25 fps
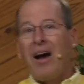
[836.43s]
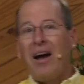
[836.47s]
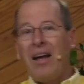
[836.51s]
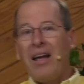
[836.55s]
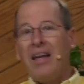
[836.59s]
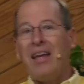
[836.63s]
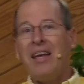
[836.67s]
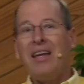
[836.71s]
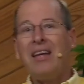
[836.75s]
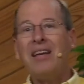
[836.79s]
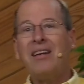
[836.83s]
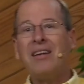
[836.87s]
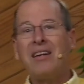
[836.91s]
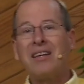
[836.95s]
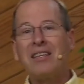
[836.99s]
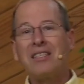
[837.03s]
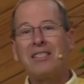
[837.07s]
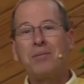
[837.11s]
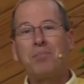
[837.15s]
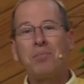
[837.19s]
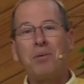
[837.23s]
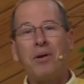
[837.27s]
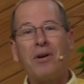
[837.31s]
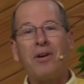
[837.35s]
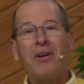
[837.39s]

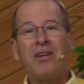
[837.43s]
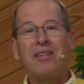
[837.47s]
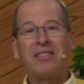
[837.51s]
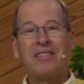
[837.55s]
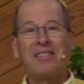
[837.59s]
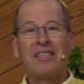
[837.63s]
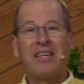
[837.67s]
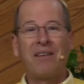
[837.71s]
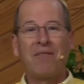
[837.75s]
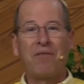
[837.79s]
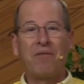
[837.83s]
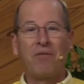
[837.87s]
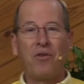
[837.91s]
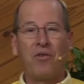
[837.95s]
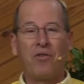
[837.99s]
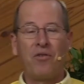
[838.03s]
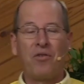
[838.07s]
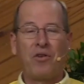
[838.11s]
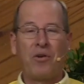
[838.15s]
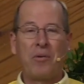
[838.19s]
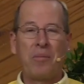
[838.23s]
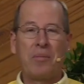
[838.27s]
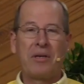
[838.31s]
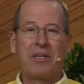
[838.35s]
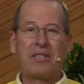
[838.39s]
experiencing
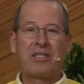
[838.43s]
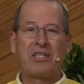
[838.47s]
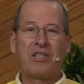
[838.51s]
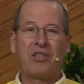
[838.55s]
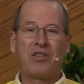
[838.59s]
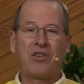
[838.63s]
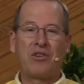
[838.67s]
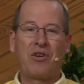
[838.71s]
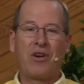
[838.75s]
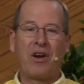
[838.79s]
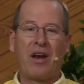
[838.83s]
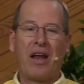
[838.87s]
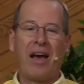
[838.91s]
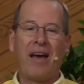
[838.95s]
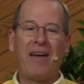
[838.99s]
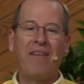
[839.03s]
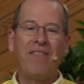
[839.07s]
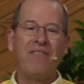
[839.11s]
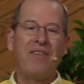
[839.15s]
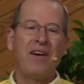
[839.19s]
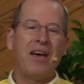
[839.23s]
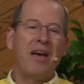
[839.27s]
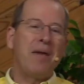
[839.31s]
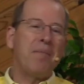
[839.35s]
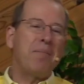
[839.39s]
fulfillment in your life,
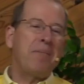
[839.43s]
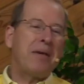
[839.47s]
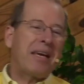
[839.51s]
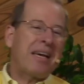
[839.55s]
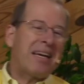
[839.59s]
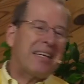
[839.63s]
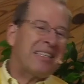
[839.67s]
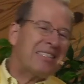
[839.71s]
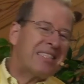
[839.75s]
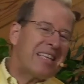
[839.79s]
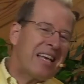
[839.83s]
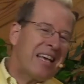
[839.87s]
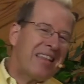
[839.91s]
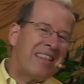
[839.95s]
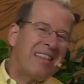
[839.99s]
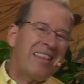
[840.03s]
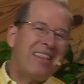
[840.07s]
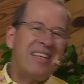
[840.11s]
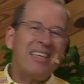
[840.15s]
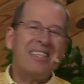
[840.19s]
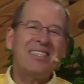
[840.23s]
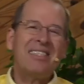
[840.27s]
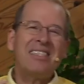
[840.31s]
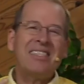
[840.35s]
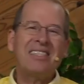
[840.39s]
because
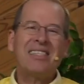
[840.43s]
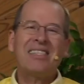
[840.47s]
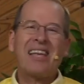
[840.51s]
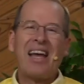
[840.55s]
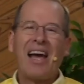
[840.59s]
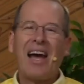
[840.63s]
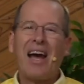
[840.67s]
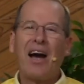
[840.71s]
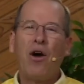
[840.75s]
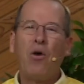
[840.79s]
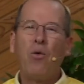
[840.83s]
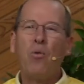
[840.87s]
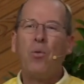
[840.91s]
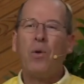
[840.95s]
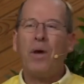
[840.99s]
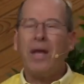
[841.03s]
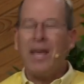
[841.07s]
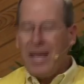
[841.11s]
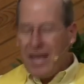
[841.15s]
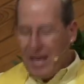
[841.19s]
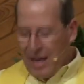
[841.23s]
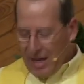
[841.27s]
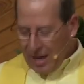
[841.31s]
this is how we